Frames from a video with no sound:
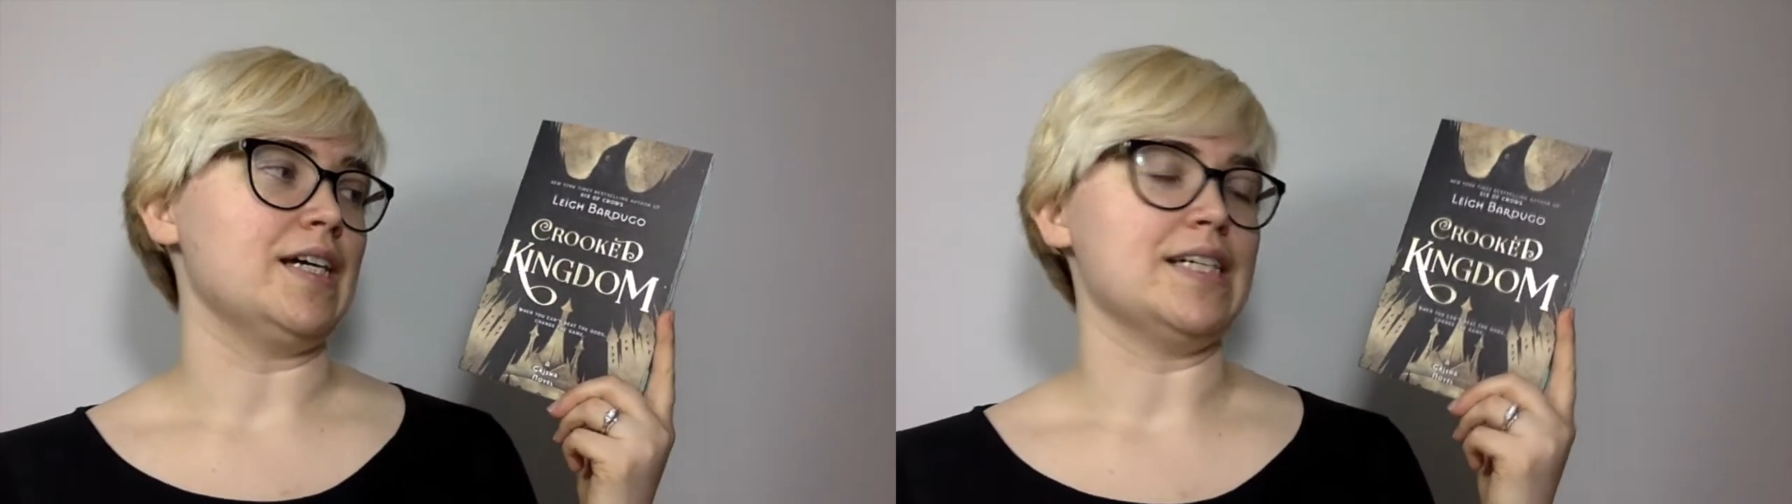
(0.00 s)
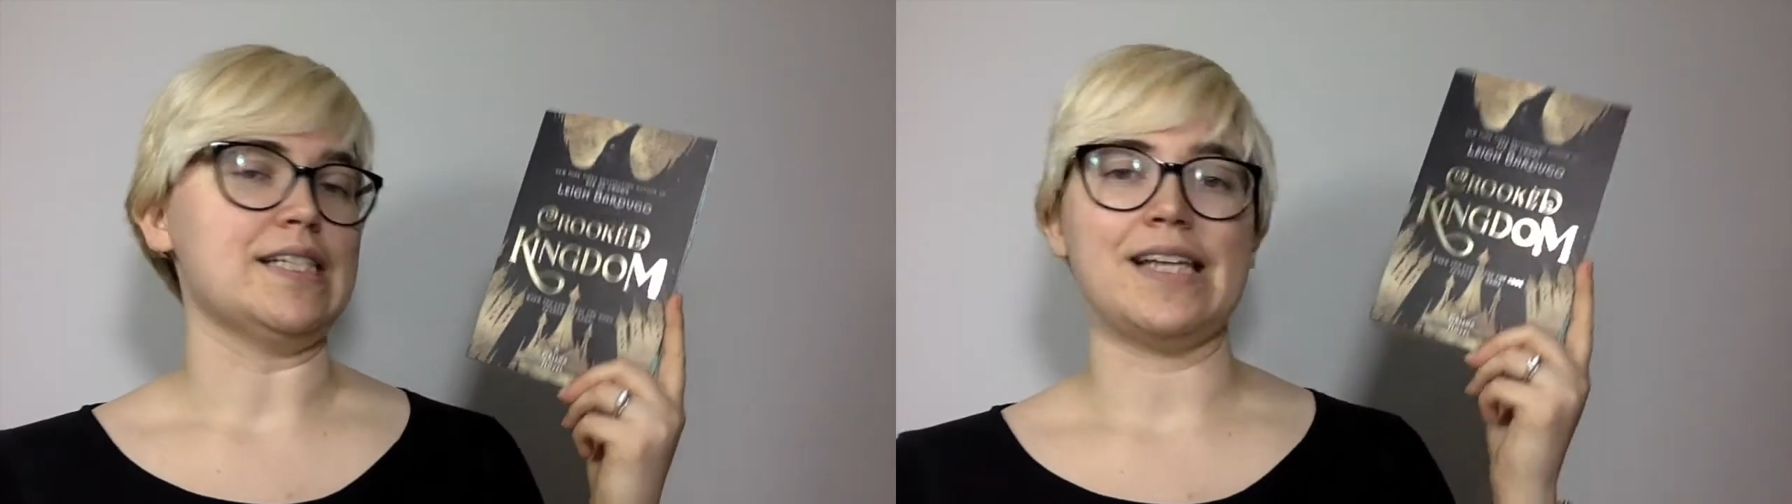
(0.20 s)

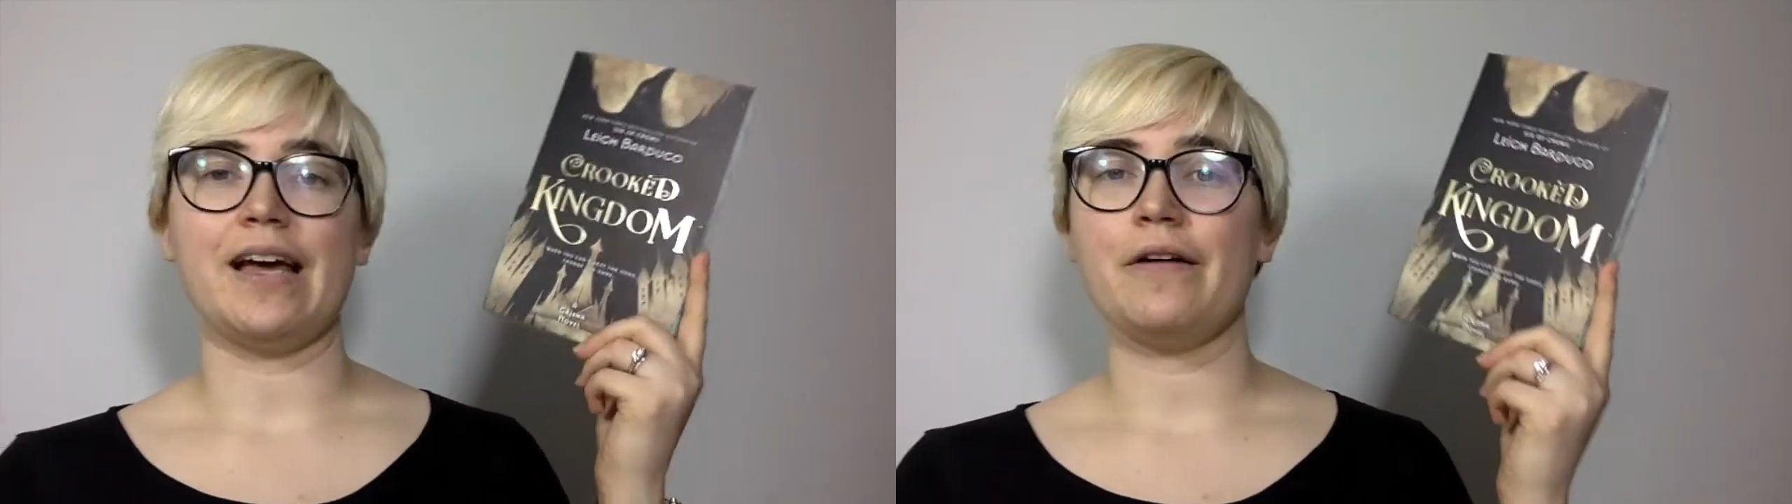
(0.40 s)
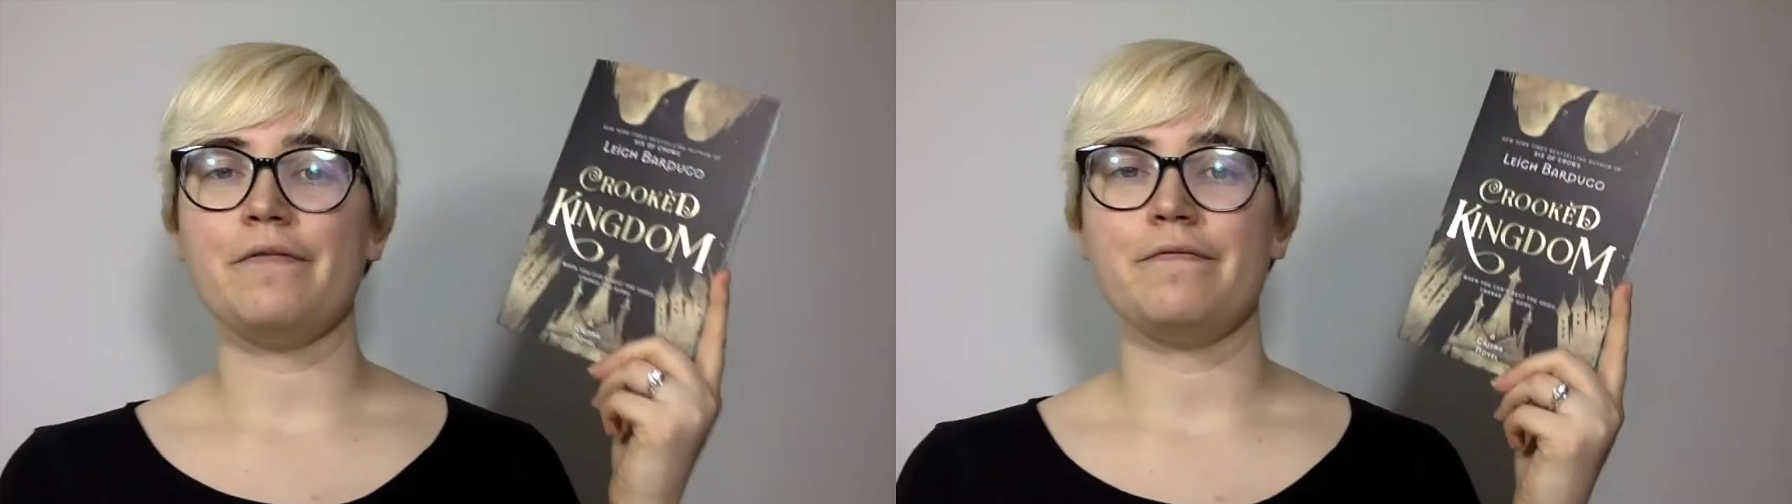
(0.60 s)
I say
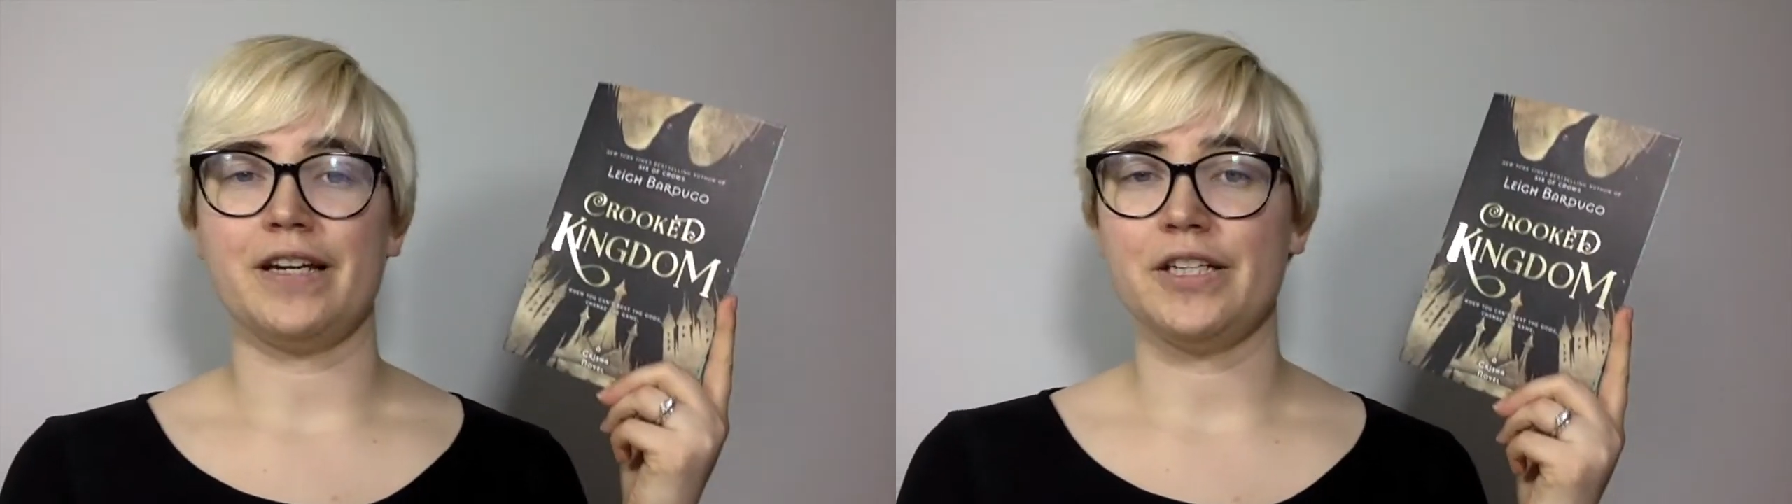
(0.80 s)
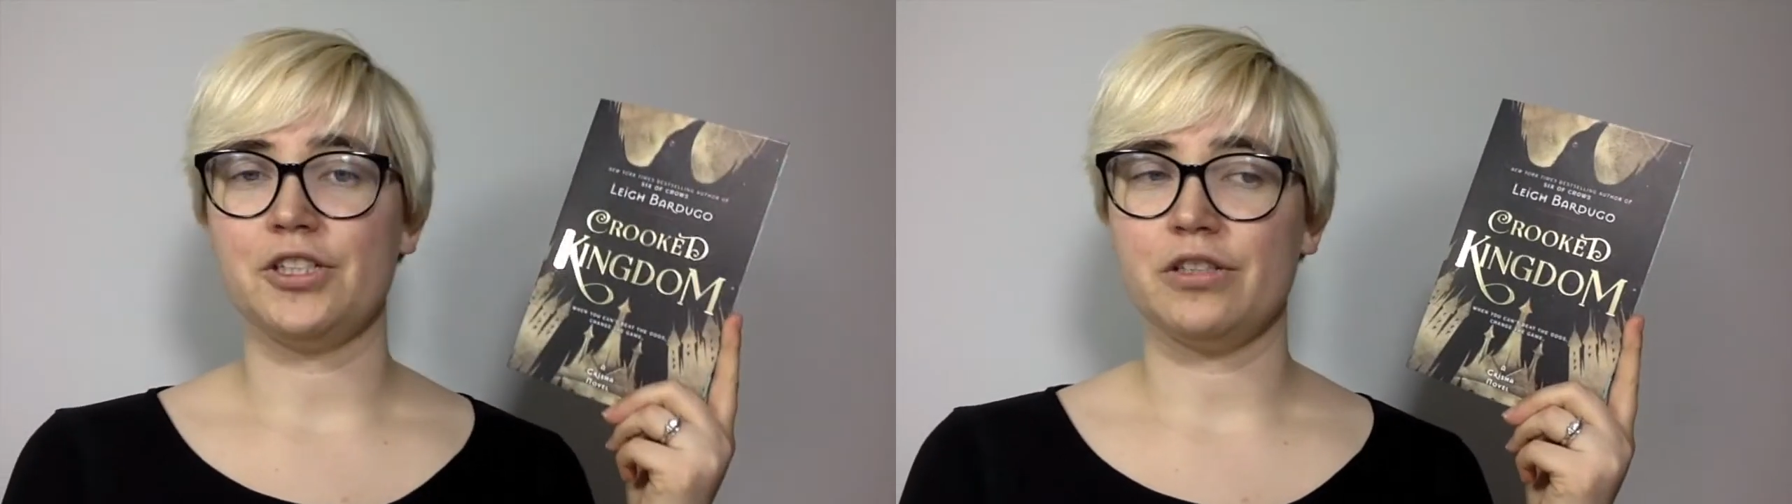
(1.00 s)
I
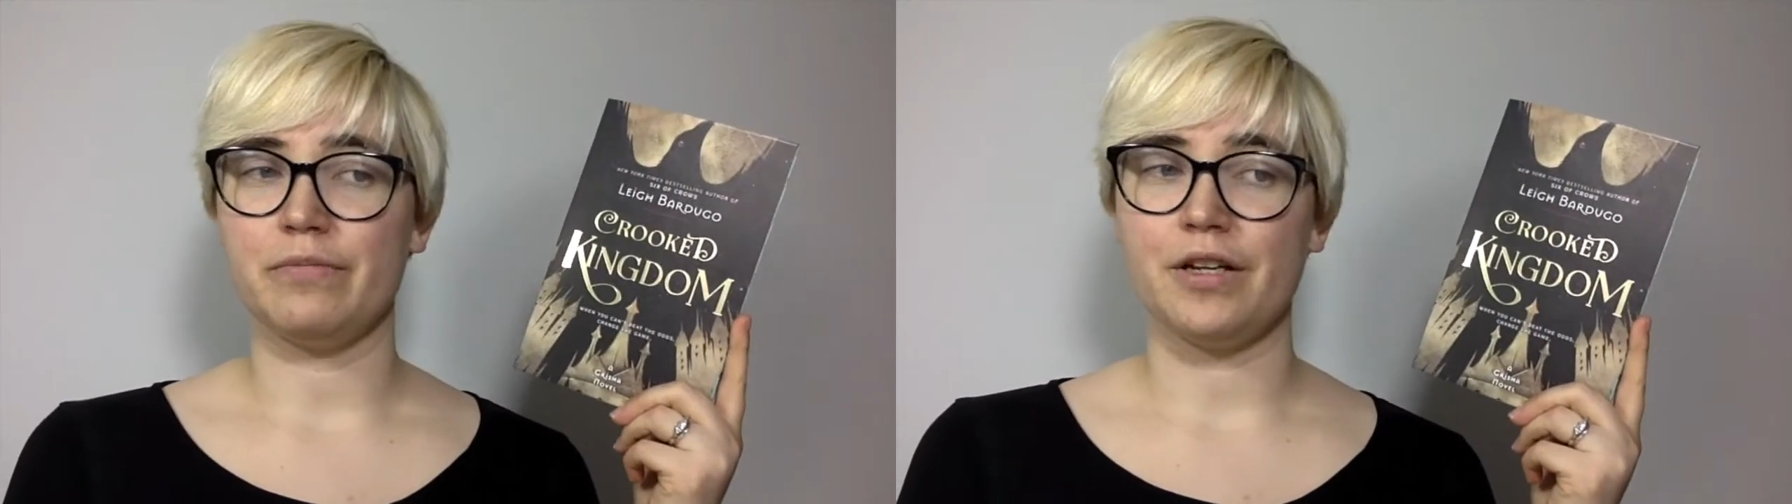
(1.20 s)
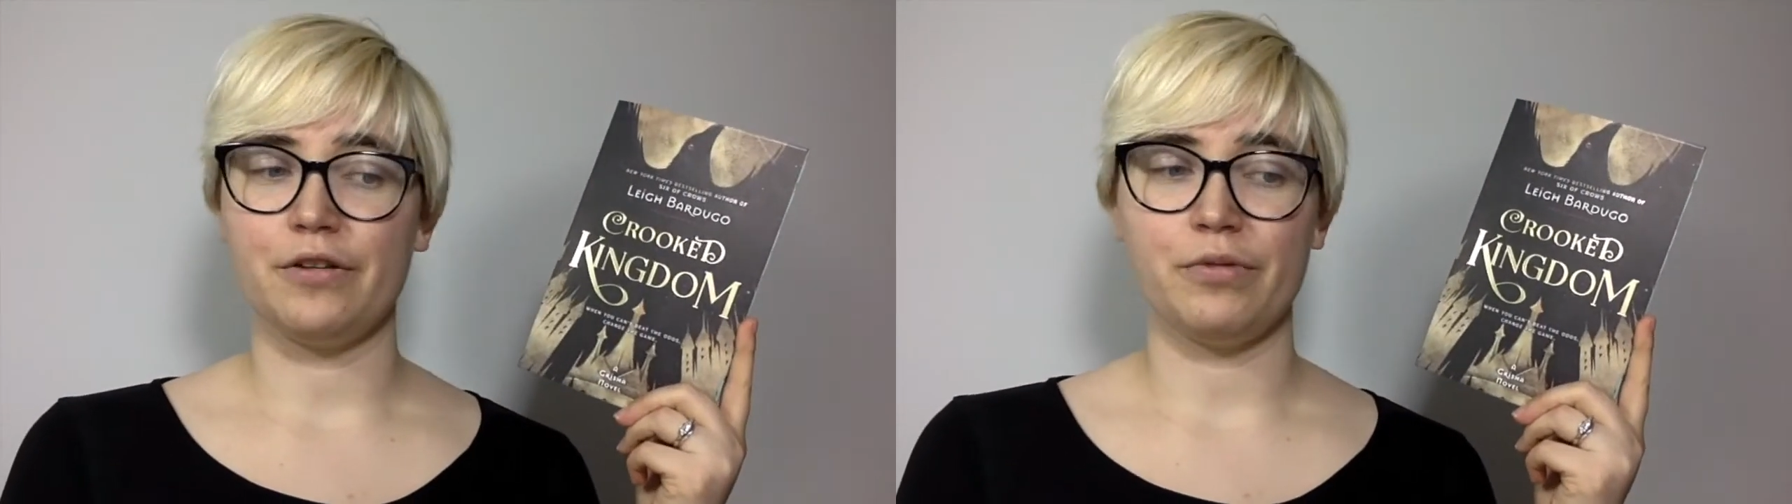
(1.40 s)
finished the
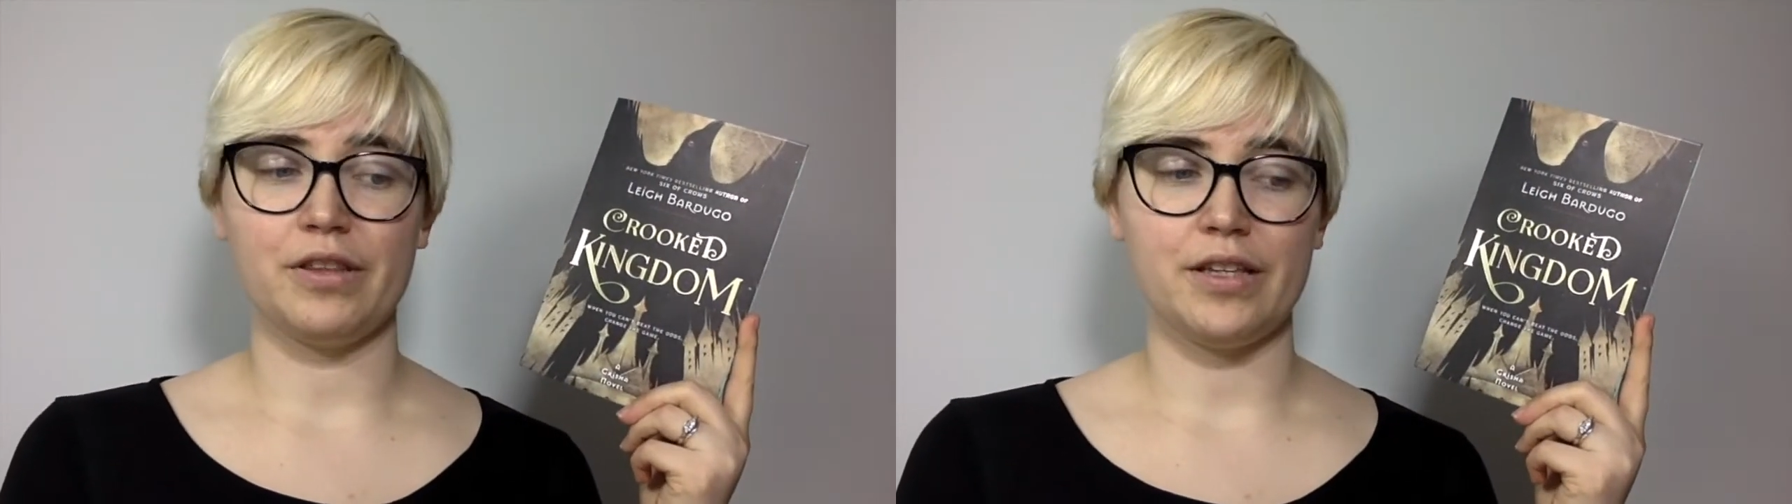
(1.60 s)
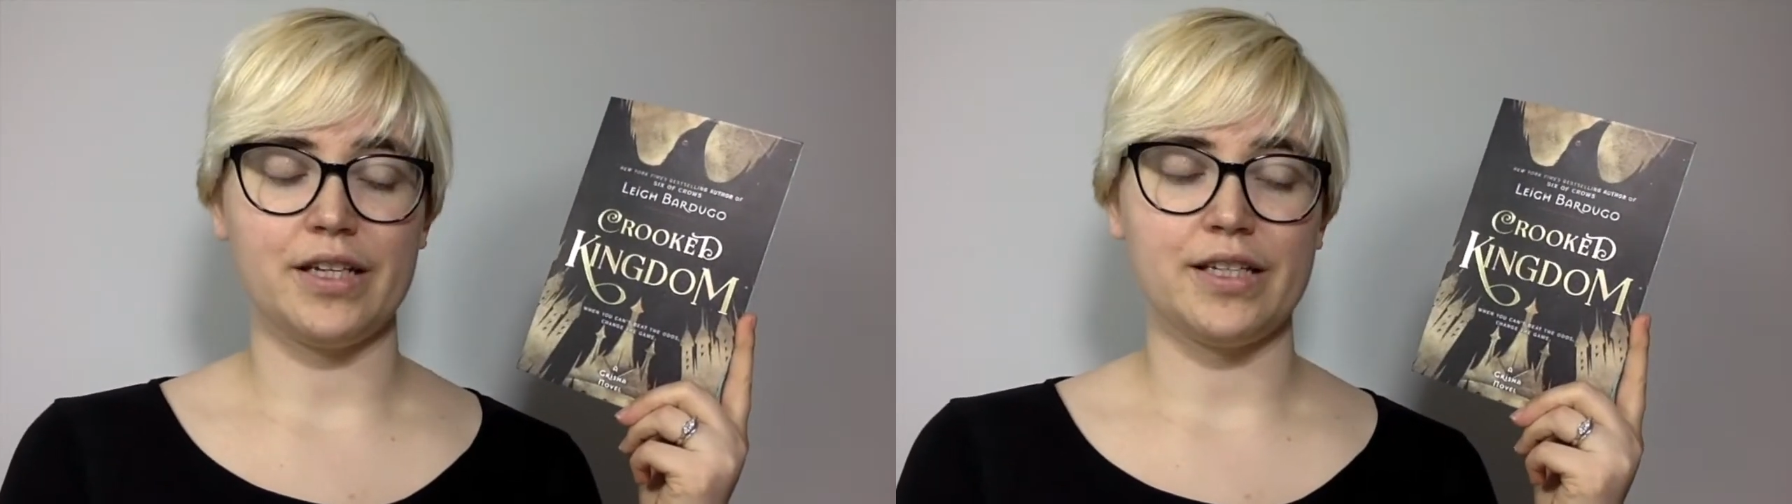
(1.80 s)
month
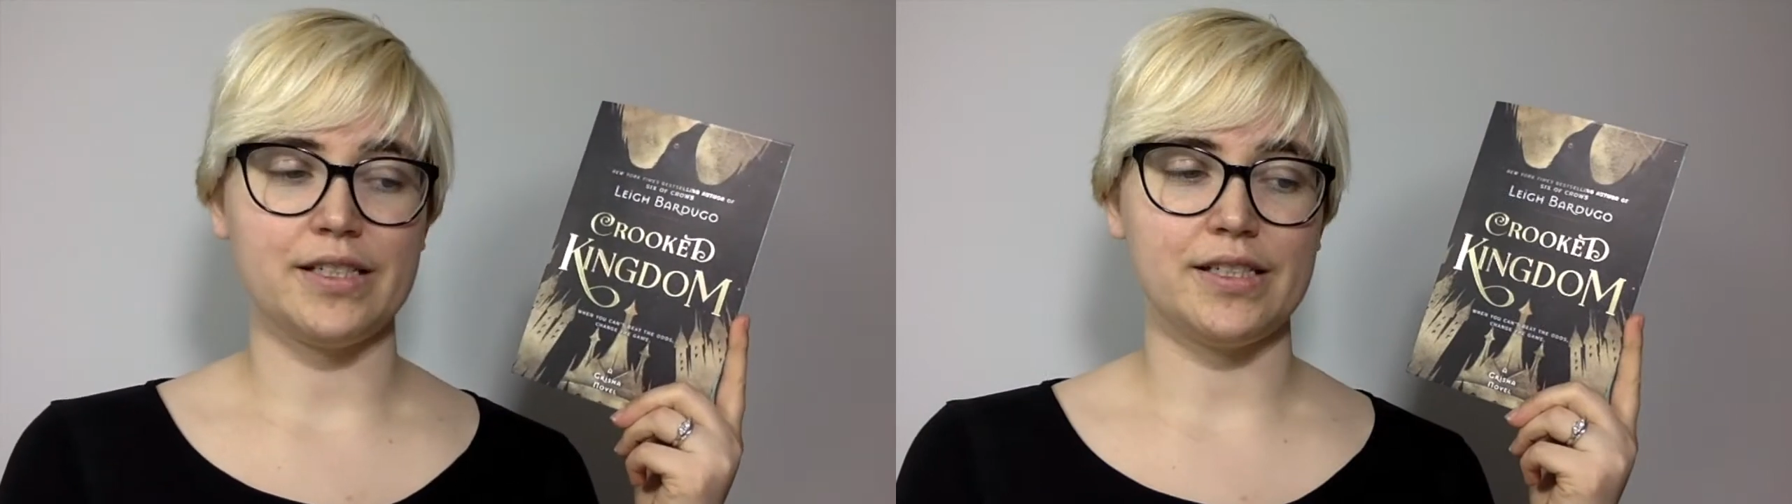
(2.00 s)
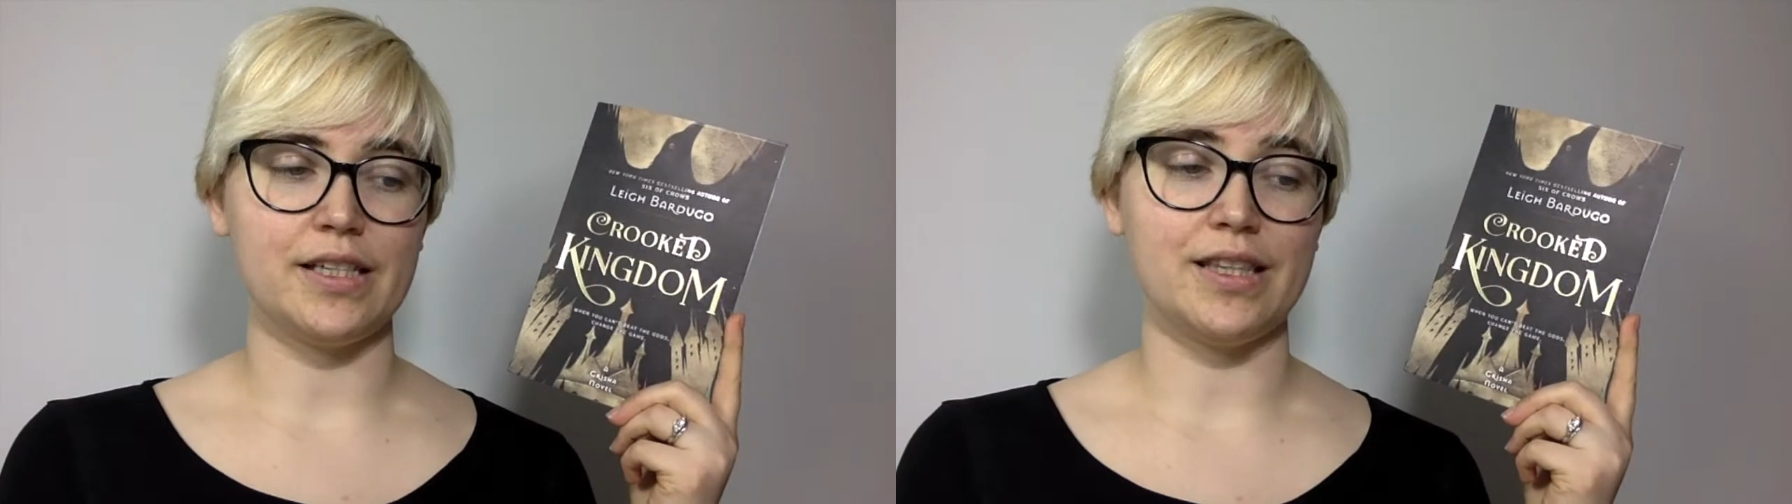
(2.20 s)
with this.